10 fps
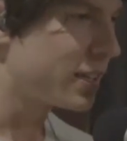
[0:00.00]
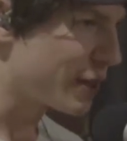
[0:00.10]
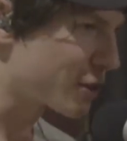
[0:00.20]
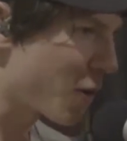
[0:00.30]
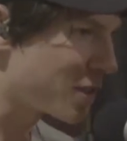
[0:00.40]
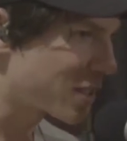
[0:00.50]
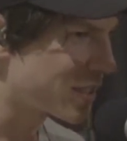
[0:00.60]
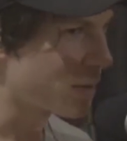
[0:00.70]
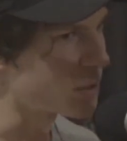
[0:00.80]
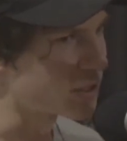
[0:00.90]
there's always
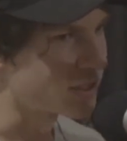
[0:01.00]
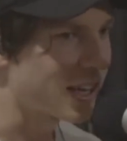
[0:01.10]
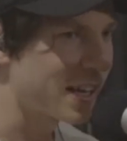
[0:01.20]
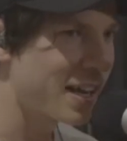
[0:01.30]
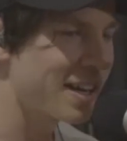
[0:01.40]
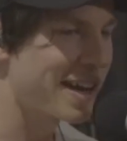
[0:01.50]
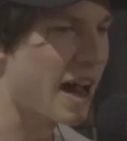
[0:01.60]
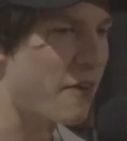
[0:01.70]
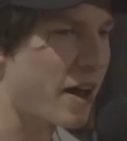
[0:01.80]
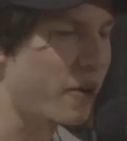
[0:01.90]
exceptions. Like
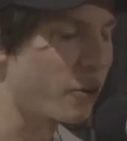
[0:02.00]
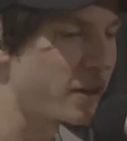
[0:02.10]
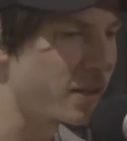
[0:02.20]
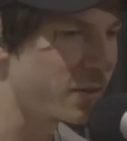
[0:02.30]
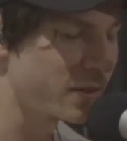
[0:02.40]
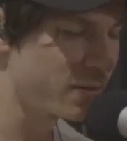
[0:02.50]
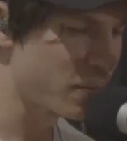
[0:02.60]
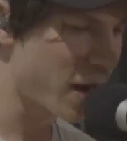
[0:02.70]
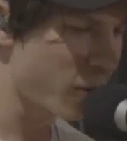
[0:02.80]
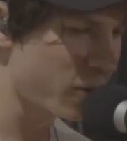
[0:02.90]
I've had
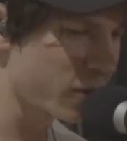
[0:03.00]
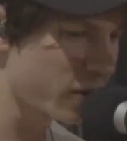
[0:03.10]
my